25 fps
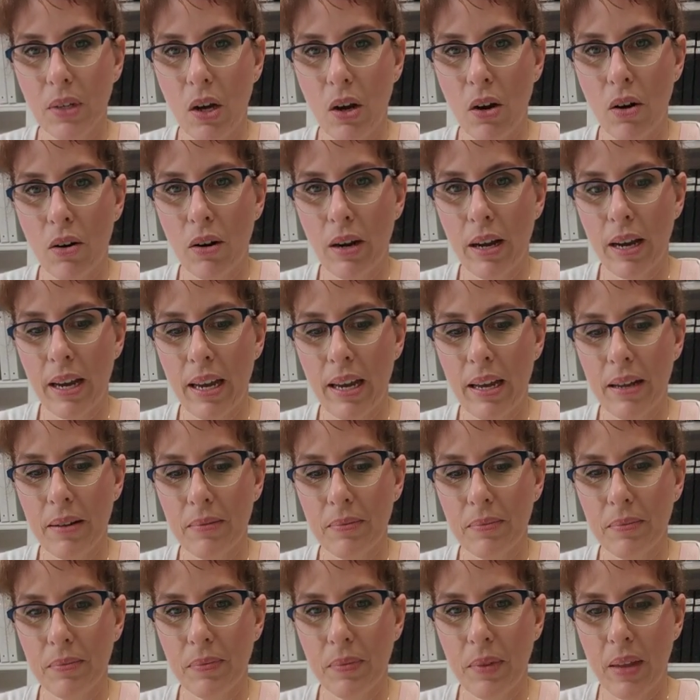All right,
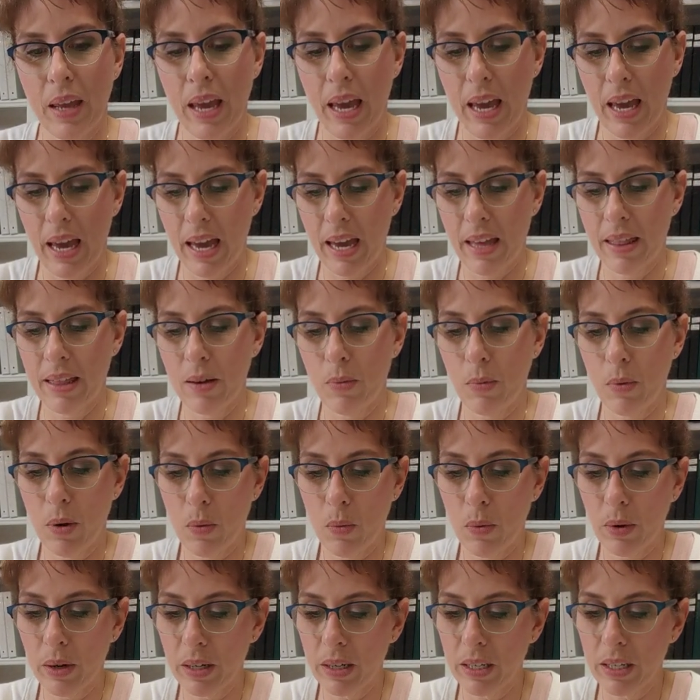and then
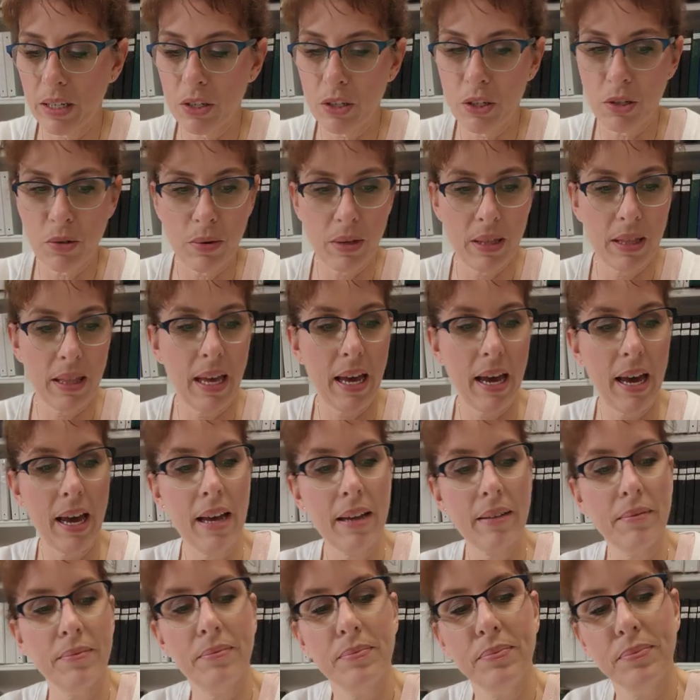what we're going to do with
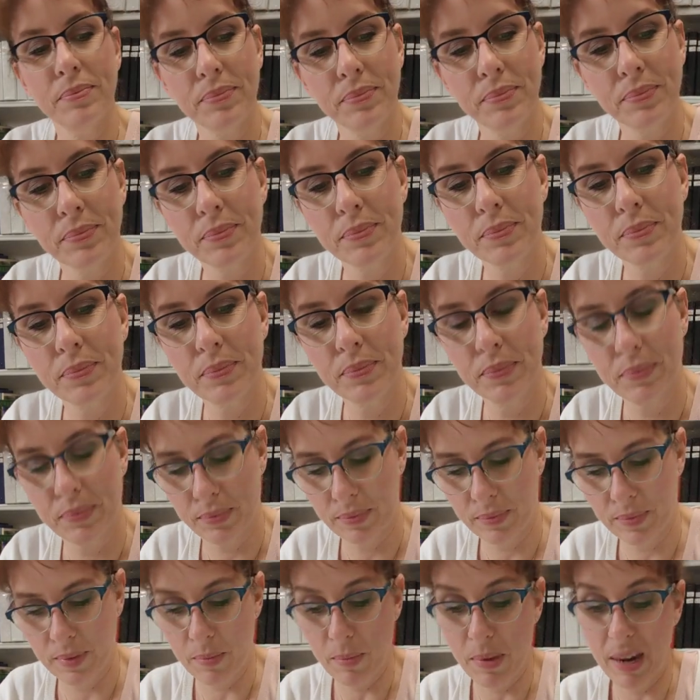that,
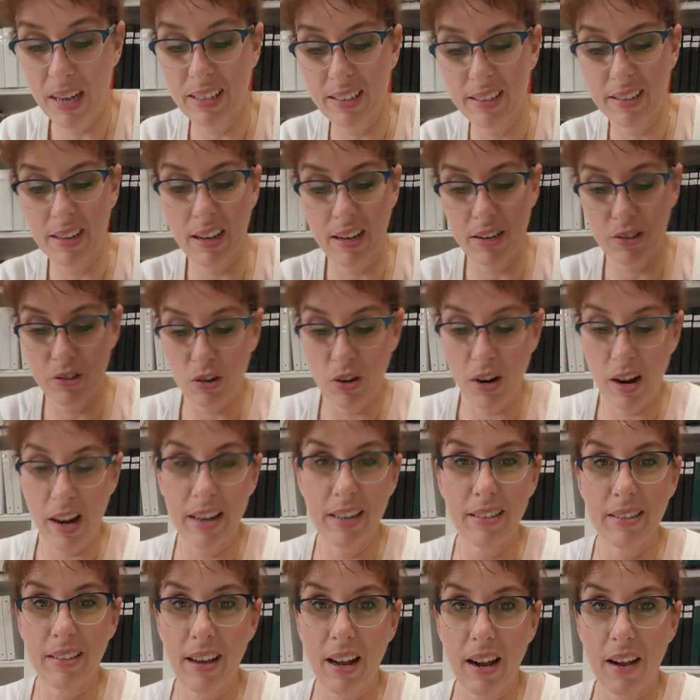mine's not dry,
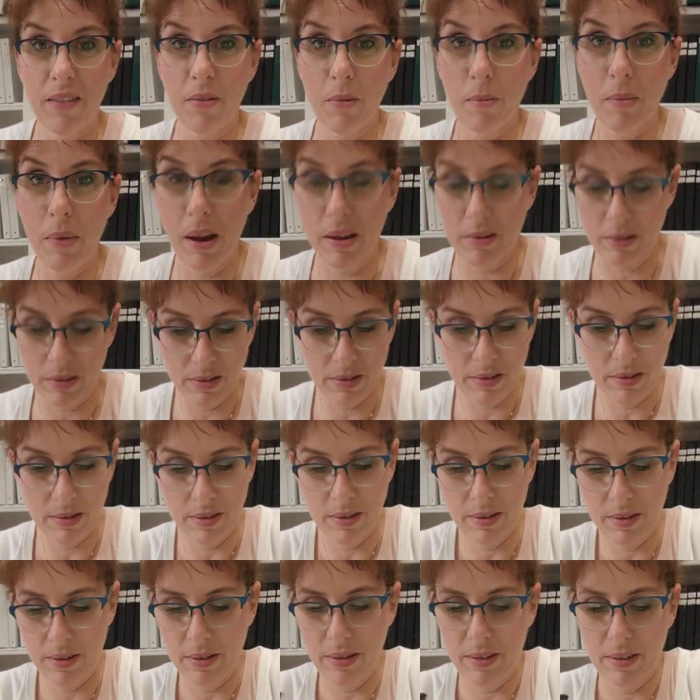it's kind of a mess,
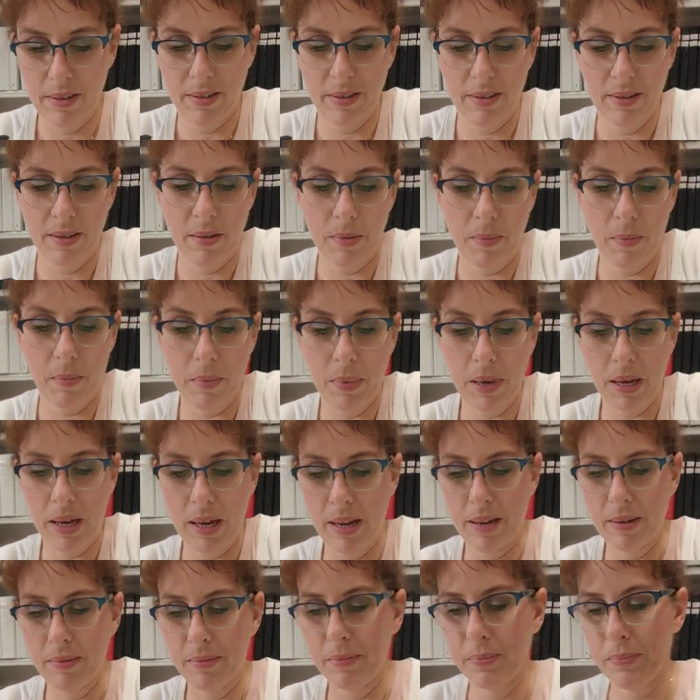
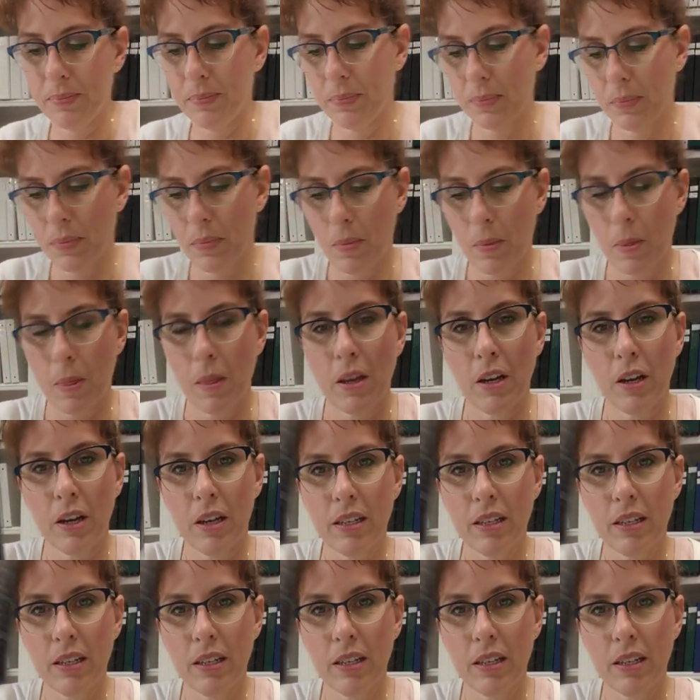but you're